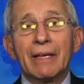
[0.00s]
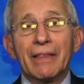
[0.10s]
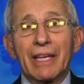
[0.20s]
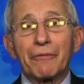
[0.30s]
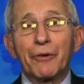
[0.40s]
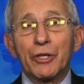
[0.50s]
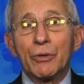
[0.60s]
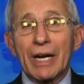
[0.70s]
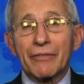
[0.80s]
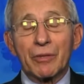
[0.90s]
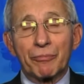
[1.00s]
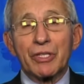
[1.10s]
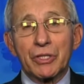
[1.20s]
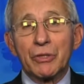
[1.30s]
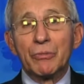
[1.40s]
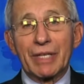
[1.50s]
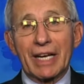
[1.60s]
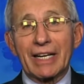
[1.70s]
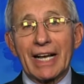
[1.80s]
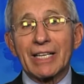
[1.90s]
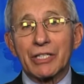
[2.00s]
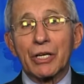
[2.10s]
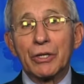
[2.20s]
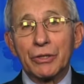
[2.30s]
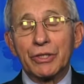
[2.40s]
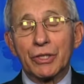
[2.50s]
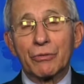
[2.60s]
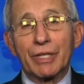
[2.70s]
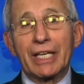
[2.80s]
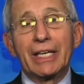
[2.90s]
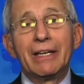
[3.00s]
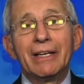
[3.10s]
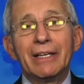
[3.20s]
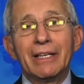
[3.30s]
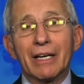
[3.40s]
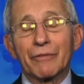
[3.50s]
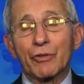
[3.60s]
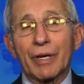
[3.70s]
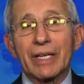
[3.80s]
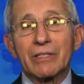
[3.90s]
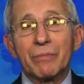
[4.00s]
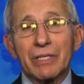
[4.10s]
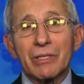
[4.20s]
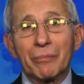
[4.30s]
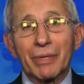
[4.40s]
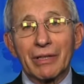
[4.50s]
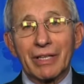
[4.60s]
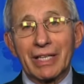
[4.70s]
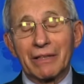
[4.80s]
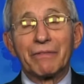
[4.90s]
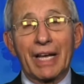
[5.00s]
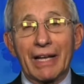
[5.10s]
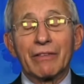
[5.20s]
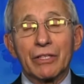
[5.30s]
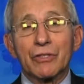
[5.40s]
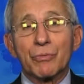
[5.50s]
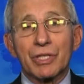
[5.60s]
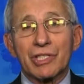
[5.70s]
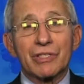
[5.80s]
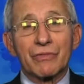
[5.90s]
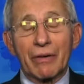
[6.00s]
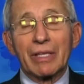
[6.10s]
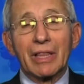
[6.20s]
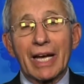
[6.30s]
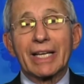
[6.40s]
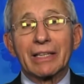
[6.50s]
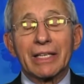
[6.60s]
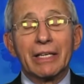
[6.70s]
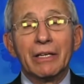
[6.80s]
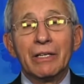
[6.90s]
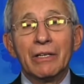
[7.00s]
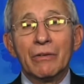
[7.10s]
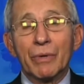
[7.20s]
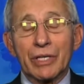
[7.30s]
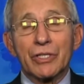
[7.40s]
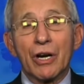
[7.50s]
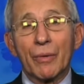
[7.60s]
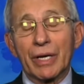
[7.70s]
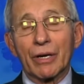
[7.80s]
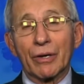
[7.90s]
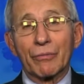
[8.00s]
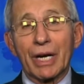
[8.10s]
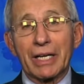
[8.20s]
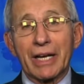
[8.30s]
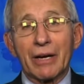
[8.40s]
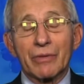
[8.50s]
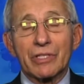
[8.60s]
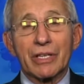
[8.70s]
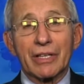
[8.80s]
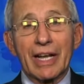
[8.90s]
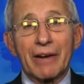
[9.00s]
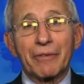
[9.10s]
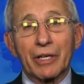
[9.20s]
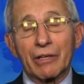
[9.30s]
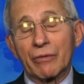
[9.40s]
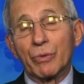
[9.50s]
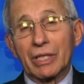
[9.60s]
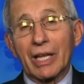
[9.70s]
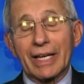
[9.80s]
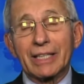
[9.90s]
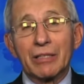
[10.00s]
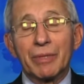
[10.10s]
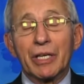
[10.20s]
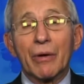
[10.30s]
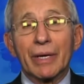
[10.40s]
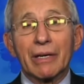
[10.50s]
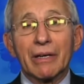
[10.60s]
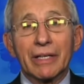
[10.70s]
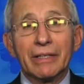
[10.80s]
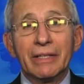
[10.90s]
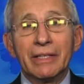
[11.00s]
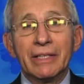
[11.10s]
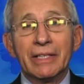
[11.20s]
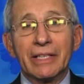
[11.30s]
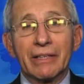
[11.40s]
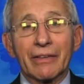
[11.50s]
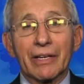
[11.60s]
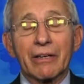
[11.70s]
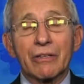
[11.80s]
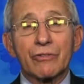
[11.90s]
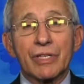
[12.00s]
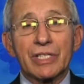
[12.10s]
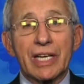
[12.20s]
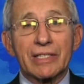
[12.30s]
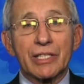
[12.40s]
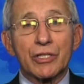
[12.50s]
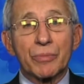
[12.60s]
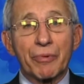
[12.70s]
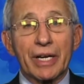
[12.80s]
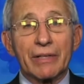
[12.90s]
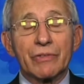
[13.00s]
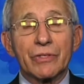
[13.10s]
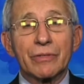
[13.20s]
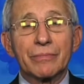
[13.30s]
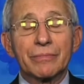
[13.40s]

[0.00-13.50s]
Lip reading: And therefore, you have to presume that it has a good degree of transmissibility advantage, which is very likely what is going on right now in Southern Africa and would likely be going on in other countries as it spreads.